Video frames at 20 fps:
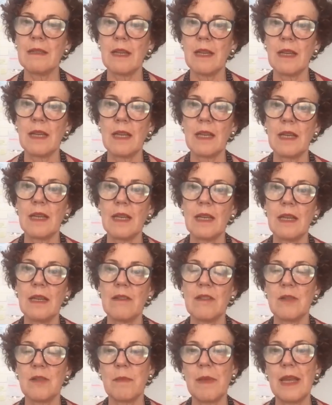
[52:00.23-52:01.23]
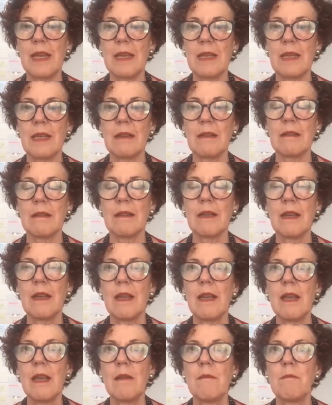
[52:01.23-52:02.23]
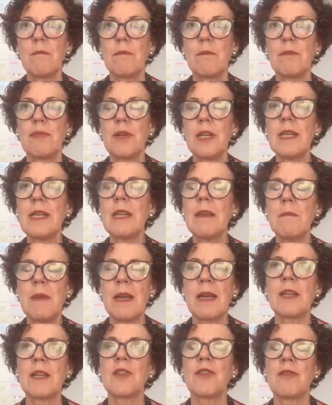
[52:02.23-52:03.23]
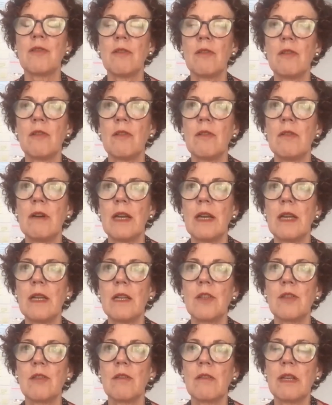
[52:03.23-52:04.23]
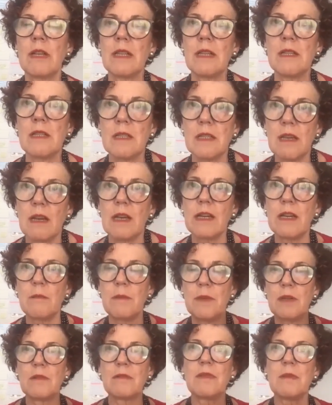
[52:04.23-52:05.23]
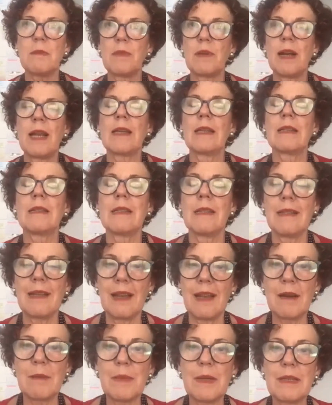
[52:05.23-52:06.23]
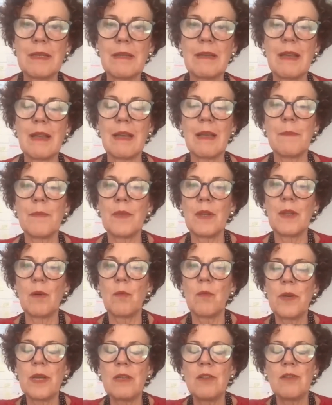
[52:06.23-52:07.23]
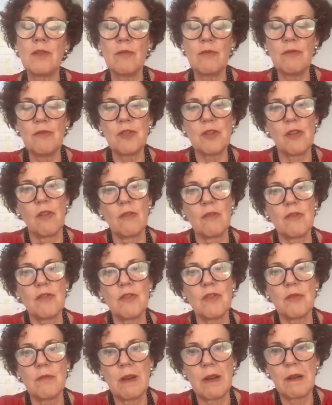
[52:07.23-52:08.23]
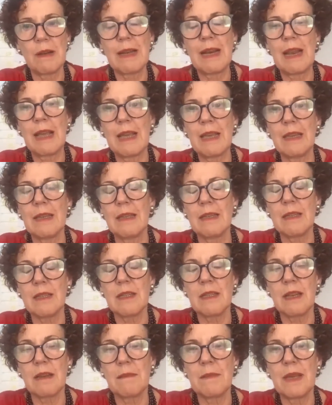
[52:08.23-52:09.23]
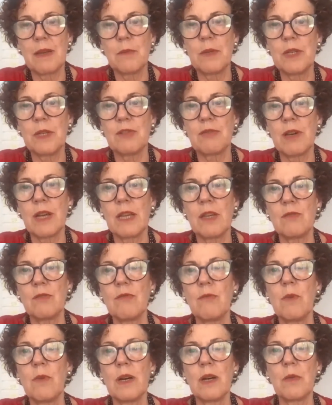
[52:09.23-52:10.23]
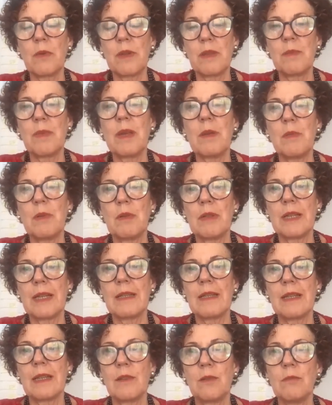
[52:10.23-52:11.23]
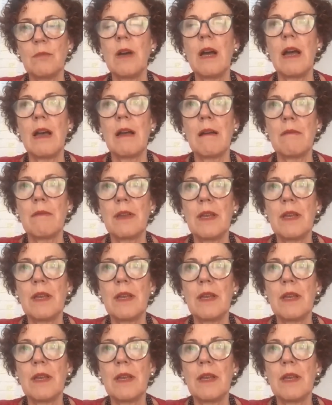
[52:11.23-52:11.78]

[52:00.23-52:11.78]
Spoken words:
It's made in pretty much, sorry, this is a little bit of a bracket in there, but we choose also our clients. I mean, we try to work with people that they do have